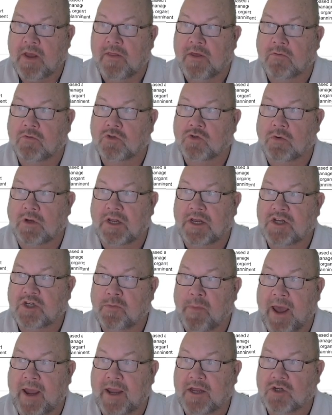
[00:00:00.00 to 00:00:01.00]
that was released
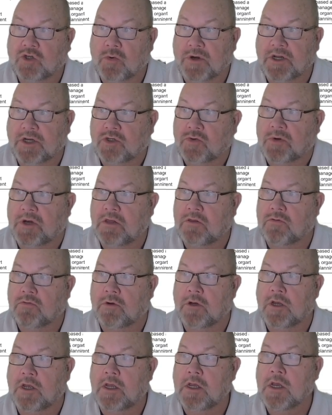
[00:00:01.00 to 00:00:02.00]
back in
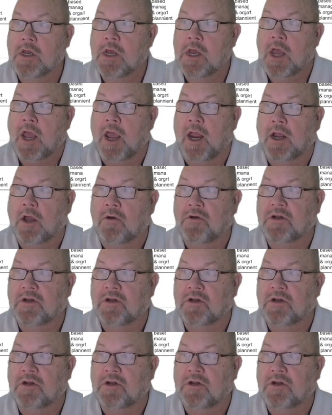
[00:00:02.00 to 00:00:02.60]
2023, and go to